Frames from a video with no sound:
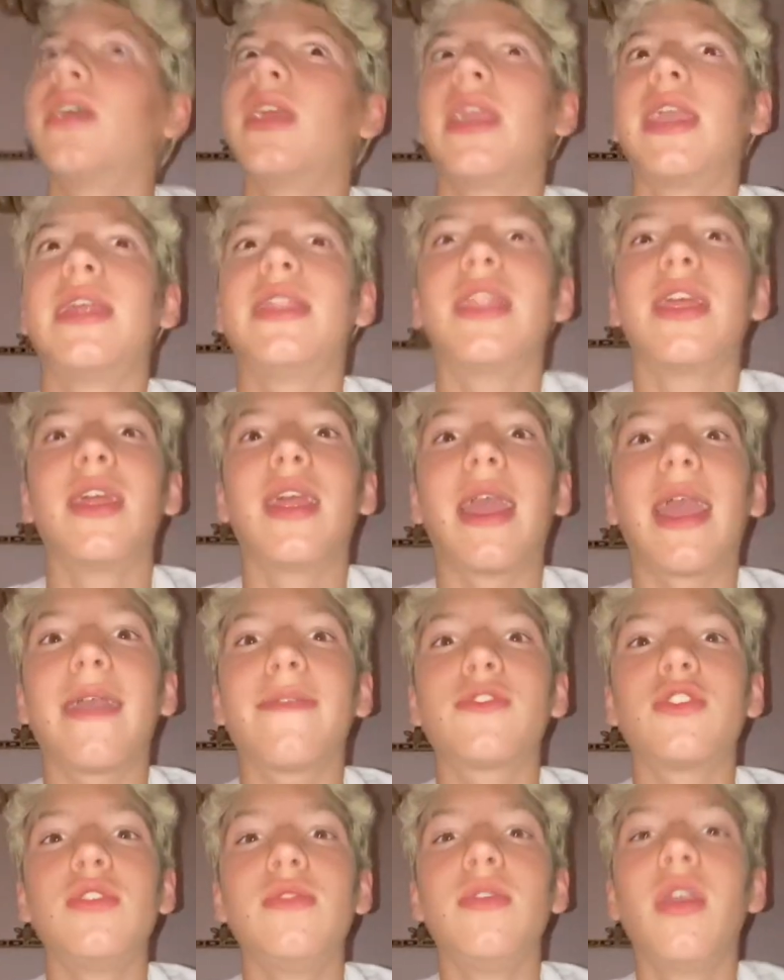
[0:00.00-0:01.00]
And they,
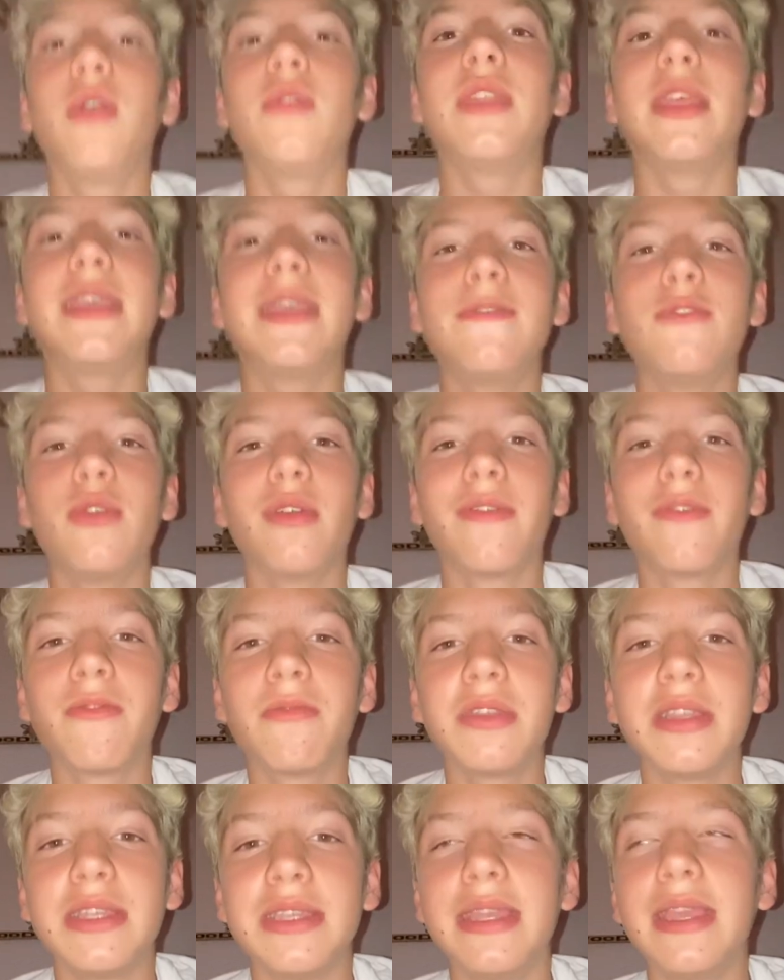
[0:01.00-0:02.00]
after you go, they give you a
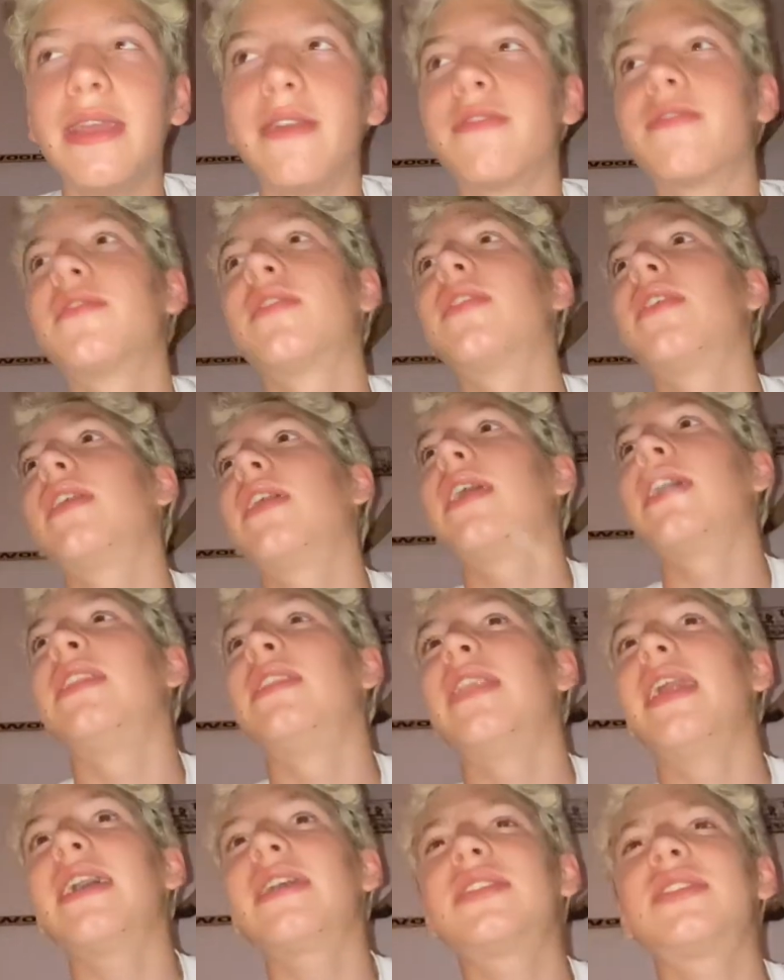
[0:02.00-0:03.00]
free gift. And
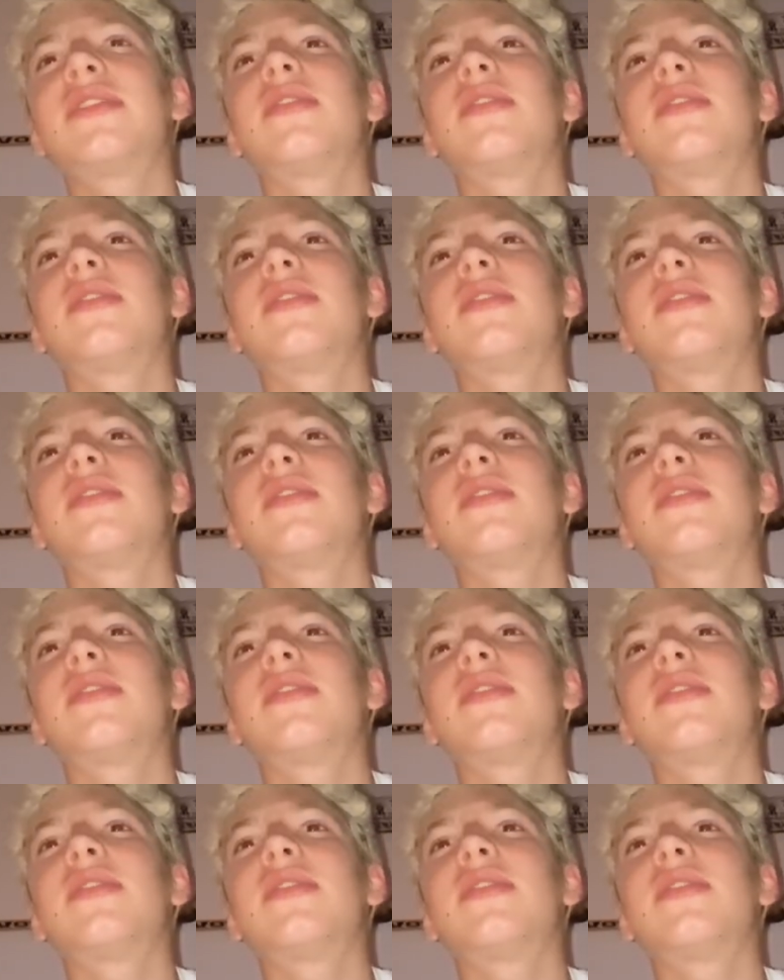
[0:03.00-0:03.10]
next to